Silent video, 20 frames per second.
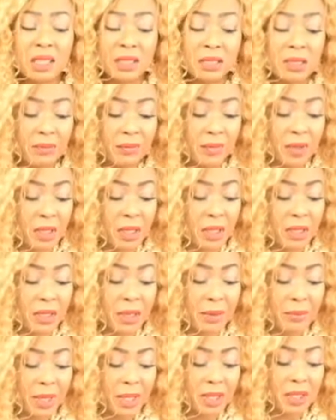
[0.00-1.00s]
something as
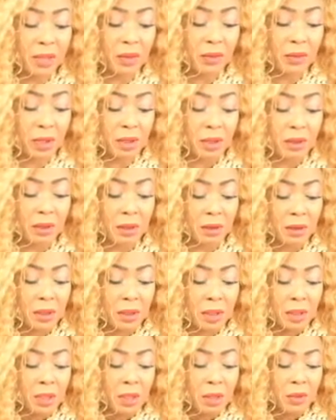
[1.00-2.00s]
amazing with
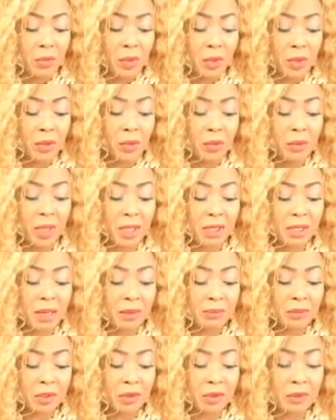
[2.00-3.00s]
you as
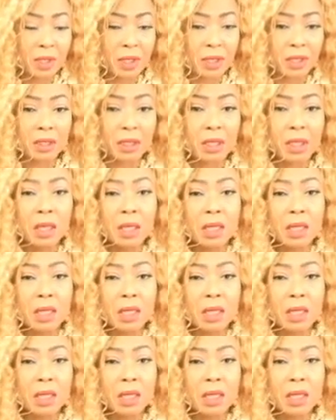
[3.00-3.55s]
I'm doing.